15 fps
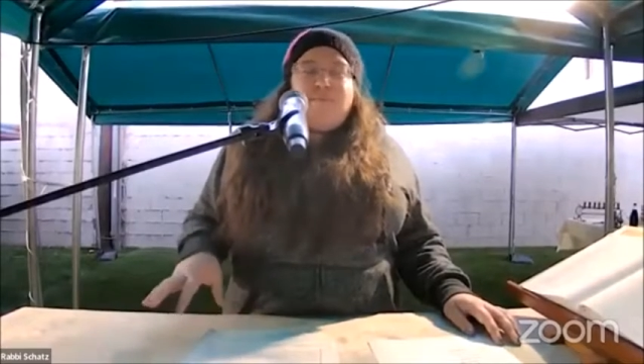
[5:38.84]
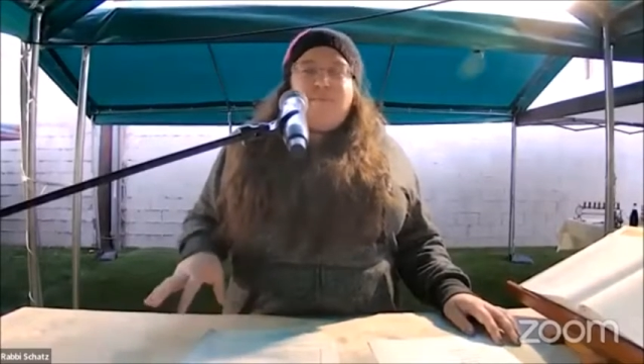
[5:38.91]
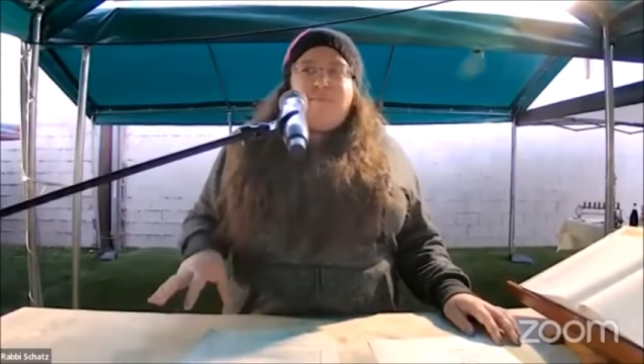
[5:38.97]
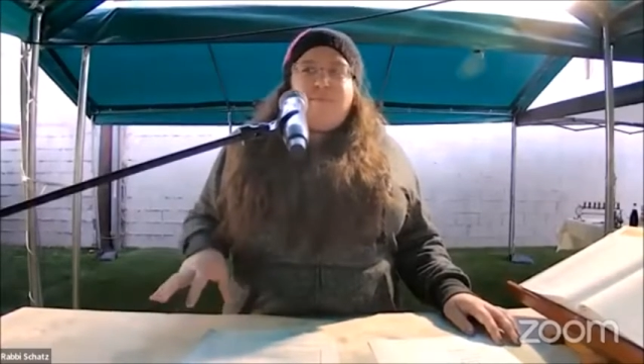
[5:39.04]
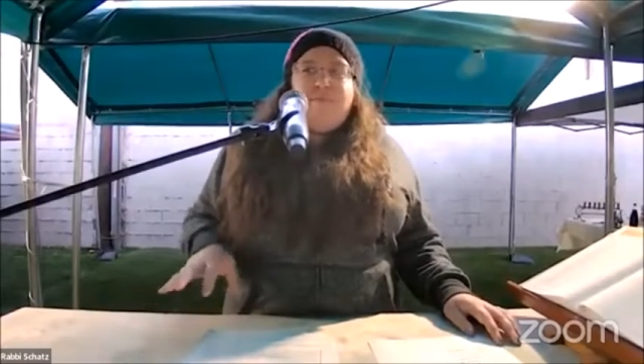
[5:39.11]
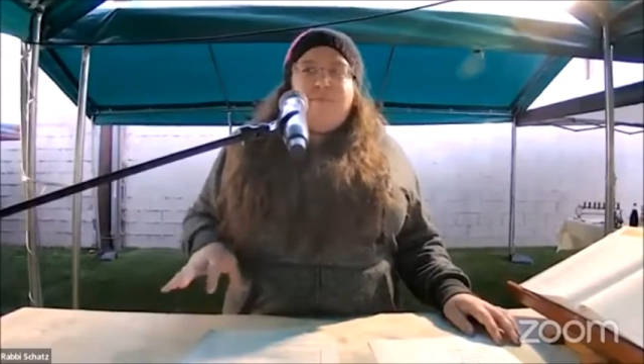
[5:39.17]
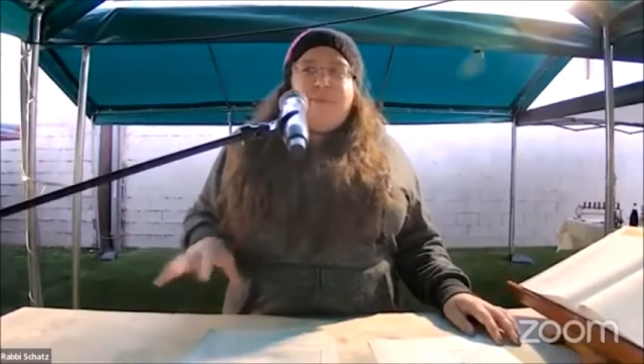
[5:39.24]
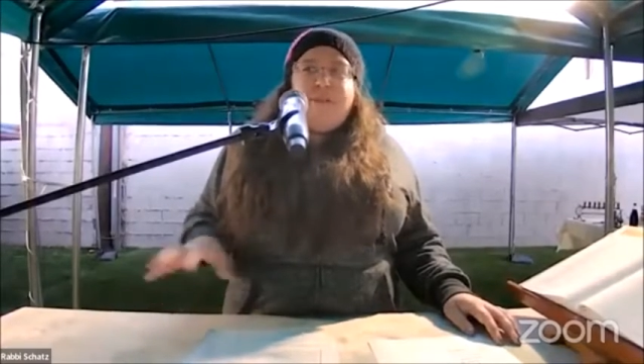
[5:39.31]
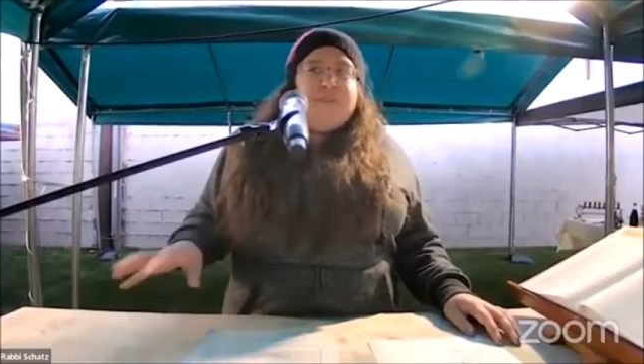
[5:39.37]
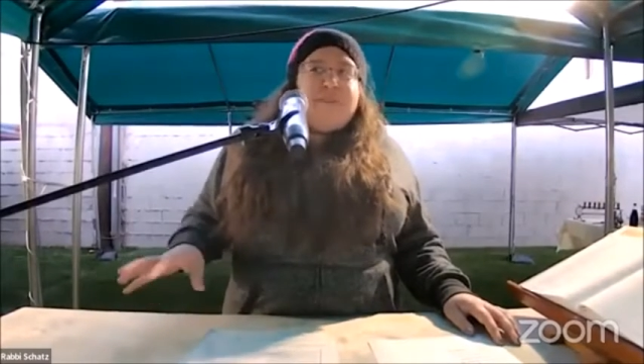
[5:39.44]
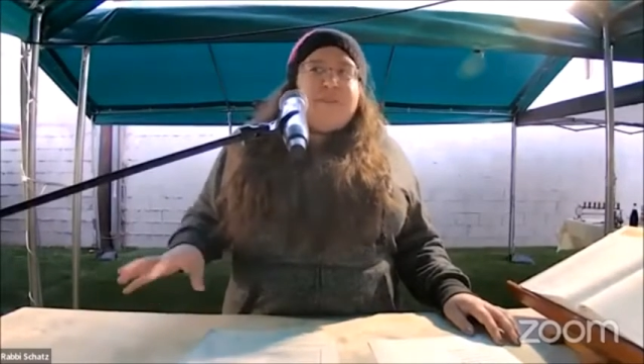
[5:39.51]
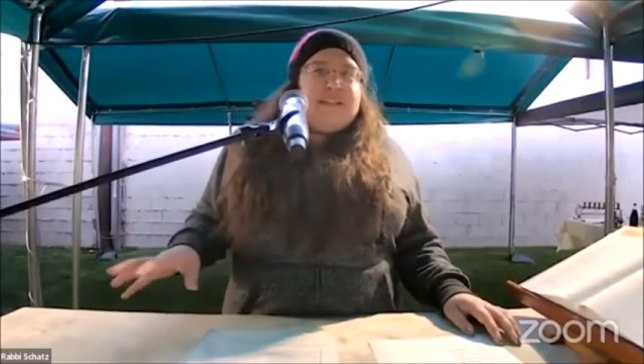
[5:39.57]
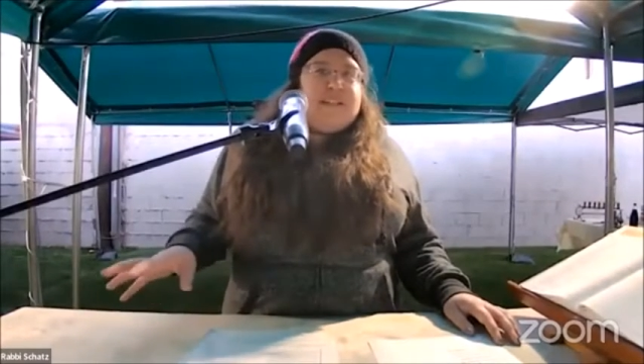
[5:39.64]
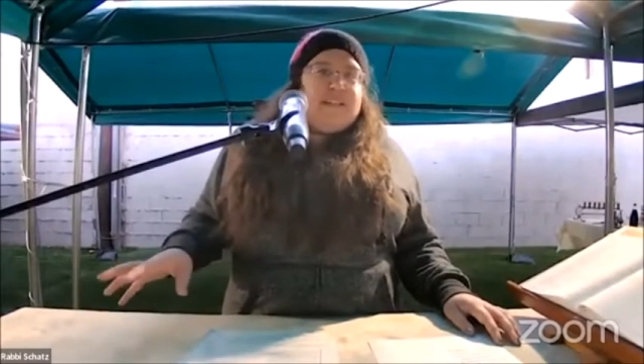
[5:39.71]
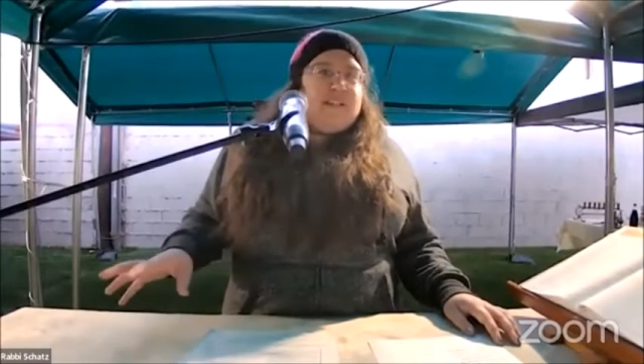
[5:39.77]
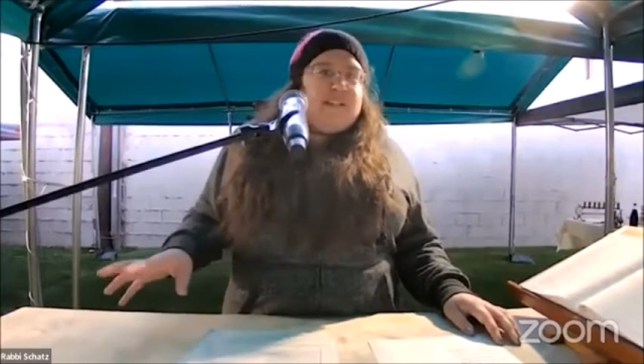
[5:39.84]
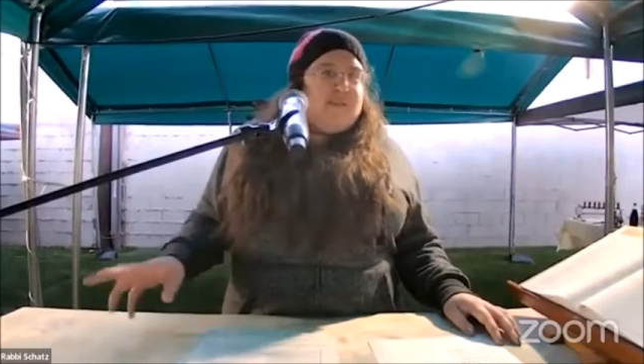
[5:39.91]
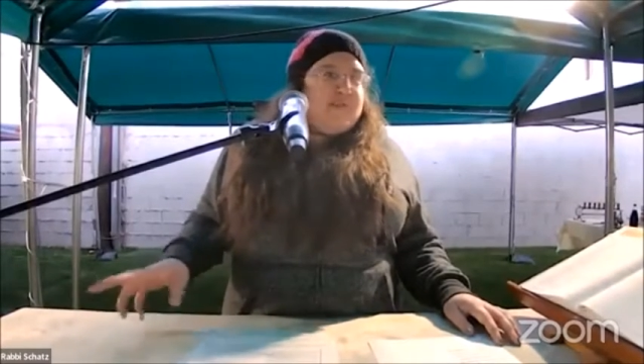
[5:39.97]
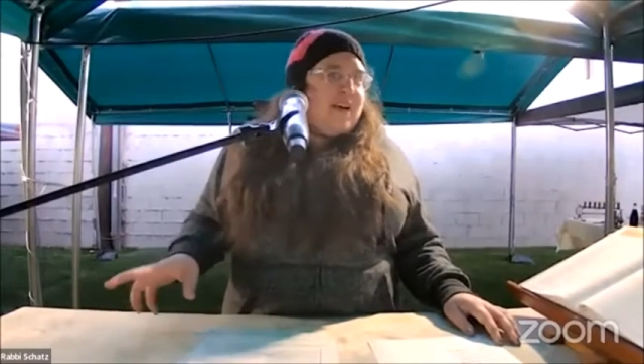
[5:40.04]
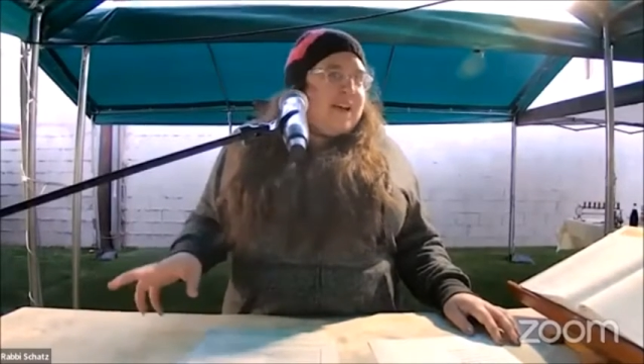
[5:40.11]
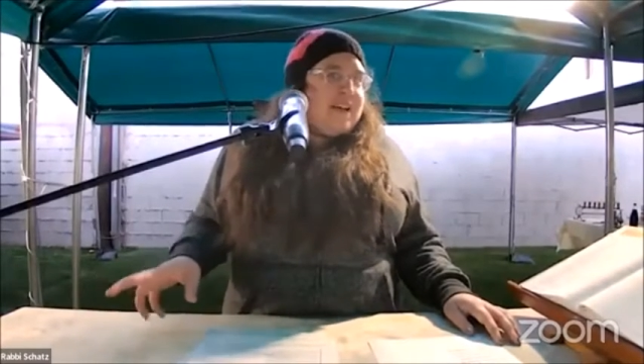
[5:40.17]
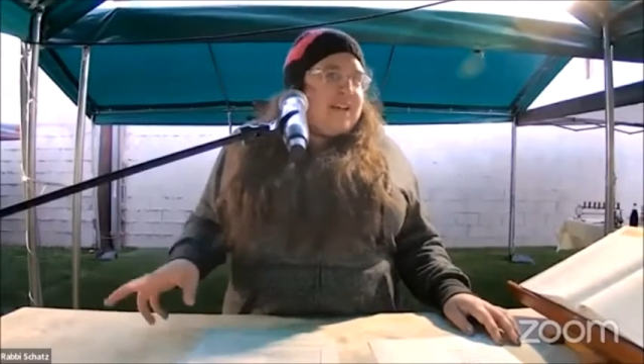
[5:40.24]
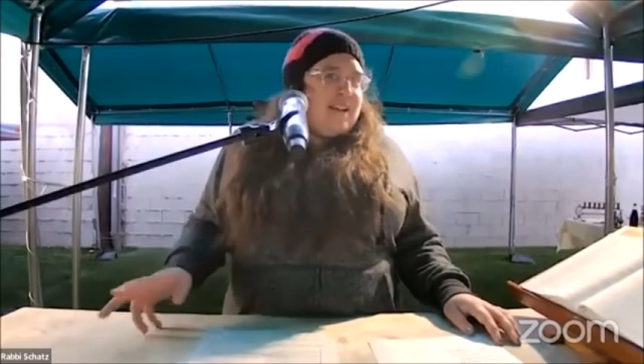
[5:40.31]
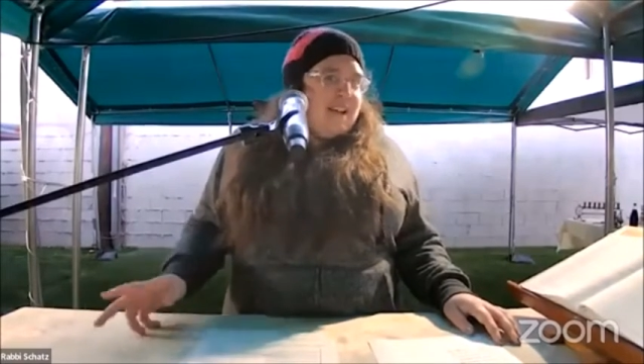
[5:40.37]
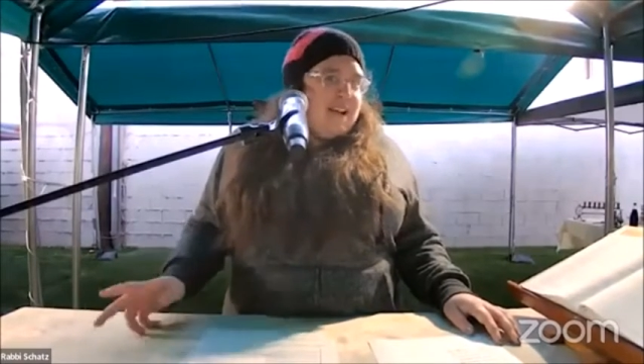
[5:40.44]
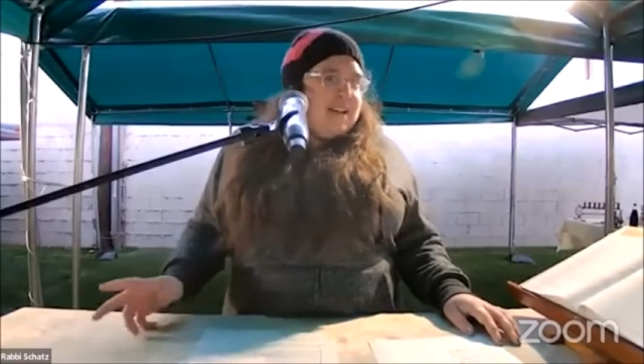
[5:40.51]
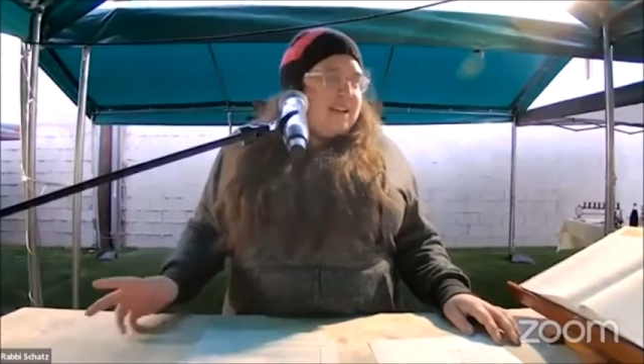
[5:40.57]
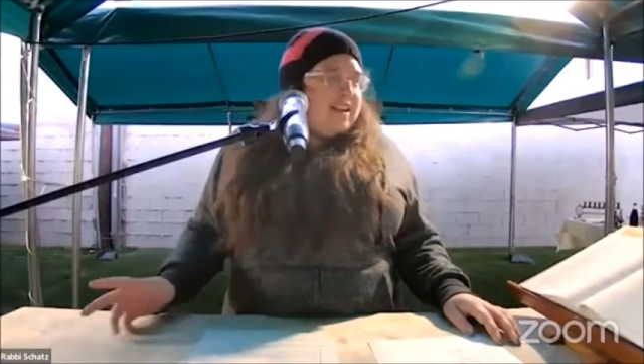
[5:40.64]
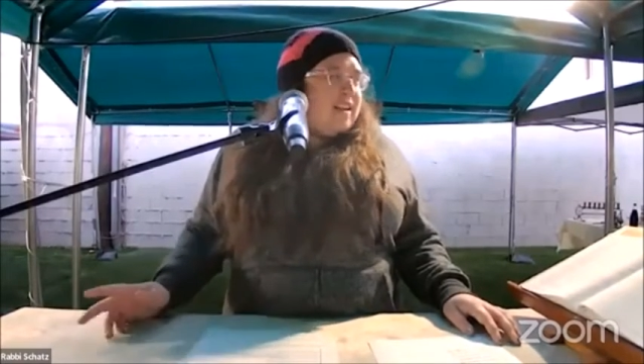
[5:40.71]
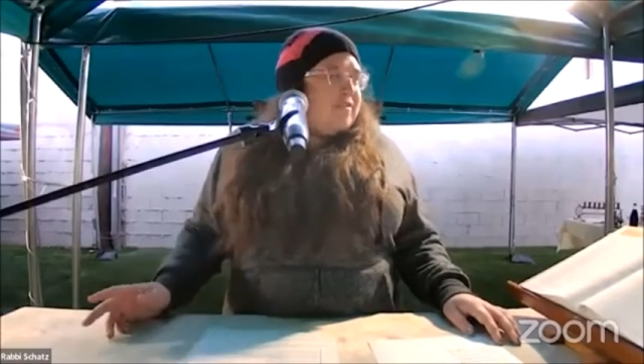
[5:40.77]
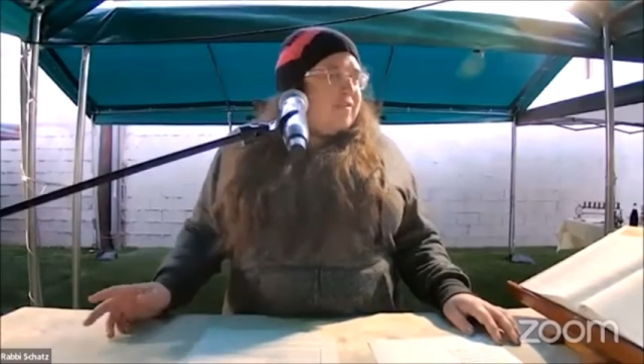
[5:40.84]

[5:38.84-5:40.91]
feel the need to define Hanukkah